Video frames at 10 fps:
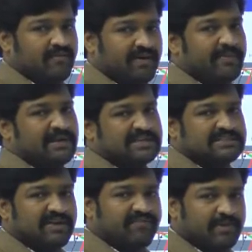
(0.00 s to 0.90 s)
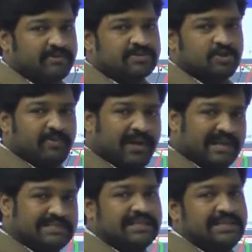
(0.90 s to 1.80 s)
Why? Because the fibers should be
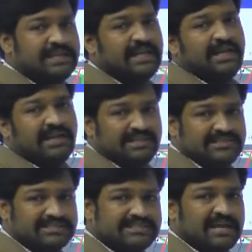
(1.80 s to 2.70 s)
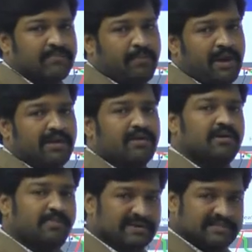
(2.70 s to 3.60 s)
arranged in a zigzag manner.
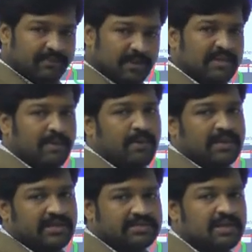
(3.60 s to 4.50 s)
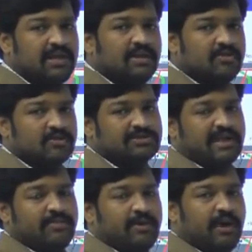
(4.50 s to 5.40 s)
Depends upon the application. Those
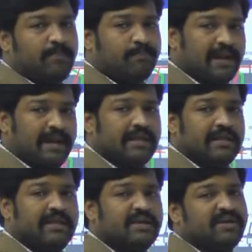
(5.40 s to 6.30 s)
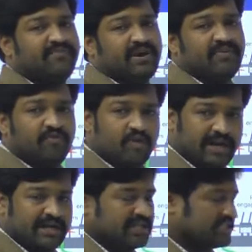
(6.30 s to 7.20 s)
can be obtained in different
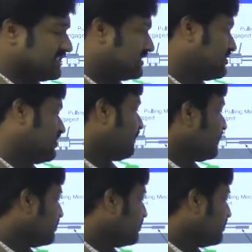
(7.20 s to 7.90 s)
orientations.